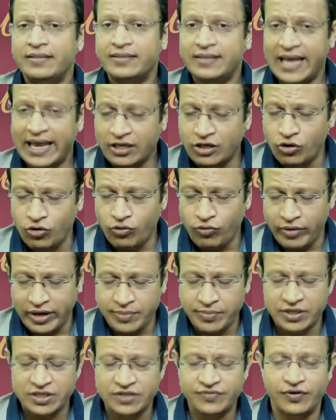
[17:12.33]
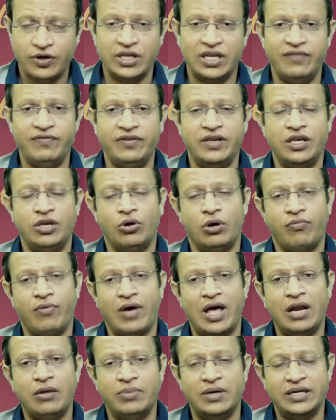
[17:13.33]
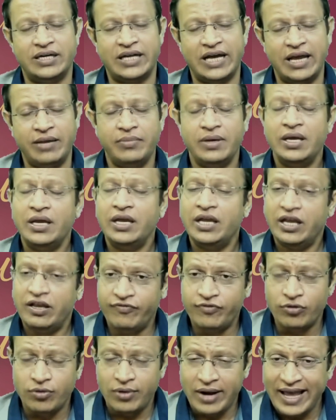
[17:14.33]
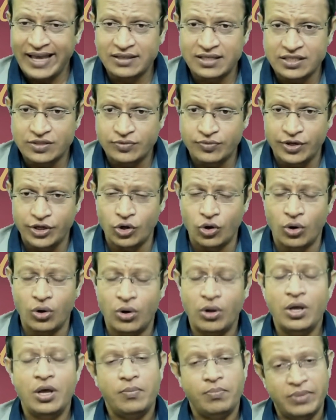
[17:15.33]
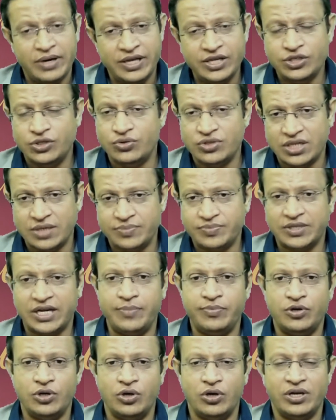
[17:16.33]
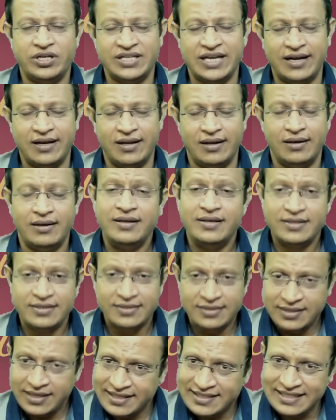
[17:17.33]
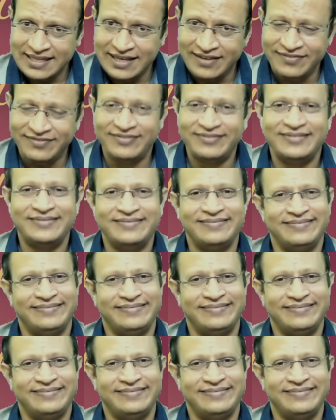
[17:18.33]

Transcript: Thank you very much for giving your valuable time. If you like this video, please do subscribe to your channel. Stay safe.